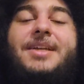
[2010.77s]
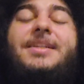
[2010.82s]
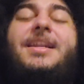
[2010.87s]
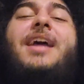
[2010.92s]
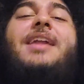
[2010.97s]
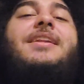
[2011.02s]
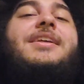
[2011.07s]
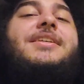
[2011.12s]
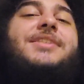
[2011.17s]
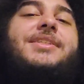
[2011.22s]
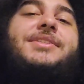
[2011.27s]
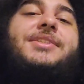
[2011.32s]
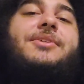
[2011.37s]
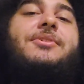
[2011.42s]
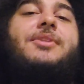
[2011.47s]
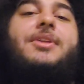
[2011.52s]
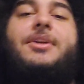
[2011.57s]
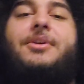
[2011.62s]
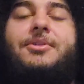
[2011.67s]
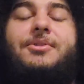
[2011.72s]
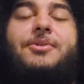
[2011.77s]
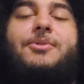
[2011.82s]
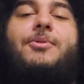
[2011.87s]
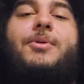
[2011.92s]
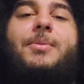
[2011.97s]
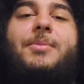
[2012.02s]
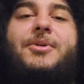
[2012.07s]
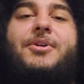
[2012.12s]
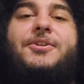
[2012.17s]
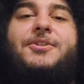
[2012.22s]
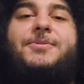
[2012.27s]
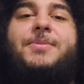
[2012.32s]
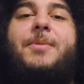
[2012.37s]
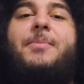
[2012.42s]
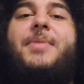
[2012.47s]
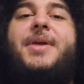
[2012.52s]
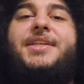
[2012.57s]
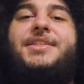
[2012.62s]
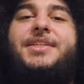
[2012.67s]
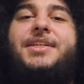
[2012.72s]
not necessarily hurt the criminals, but
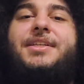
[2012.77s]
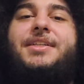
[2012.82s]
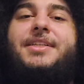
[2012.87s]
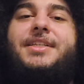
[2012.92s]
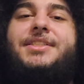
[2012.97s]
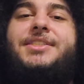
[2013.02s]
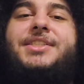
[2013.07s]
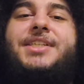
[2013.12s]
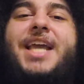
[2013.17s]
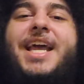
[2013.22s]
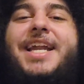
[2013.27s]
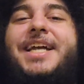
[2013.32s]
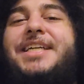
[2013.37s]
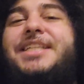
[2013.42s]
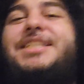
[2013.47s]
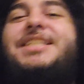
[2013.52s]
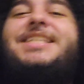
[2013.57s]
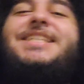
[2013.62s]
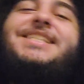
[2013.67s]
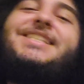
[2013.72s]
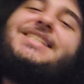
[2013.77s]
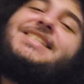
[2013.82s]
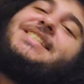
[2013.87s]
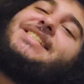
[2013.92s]
basically just kind of